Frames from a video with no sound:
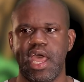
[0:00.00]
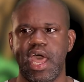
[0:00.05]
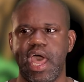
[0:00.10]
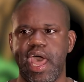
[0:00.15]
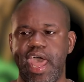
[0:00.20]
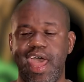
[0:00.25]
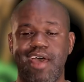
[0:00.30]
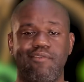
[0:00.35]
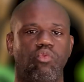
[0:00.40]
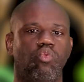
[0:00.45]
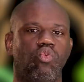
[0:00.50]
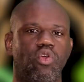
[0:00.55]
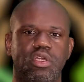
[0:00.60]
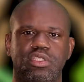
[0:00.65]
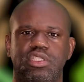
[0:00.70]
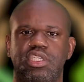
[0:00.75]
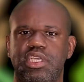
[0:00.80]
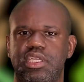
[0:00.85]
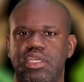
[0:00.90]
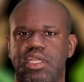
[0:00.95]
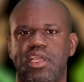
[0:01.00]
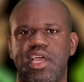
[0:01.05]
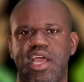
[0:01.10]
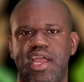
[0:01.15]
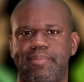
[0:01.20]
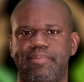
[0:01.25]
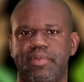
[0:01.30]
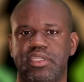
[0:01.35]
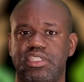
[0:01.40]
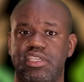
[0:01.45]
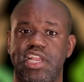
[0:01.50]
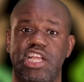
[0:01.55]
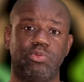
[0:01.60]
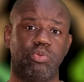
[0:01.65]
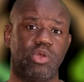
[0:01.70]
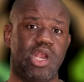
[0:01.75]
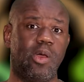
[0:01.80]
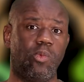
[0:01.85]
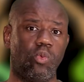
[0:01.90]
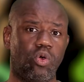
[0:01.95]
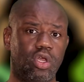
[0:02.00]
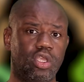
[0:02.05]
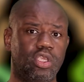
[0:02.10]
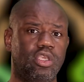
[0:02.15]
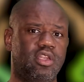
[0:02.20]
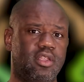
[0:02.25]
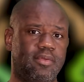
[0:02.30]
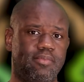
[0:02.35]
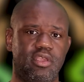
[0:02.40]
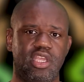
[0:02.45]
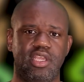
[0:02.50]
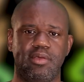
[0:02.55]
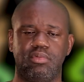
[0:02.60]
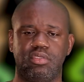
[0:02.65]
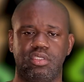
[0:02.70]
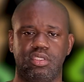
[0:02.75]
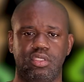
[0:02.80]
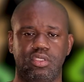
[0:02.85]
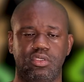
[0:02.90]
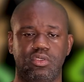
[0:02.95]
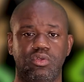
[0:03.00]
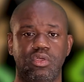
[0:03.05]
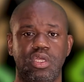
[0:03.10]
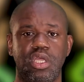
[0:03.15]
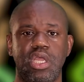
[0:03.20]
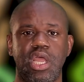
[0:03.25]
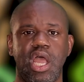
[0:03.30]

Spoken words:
I have work to get accomplished, and that's what I want you to be able to do.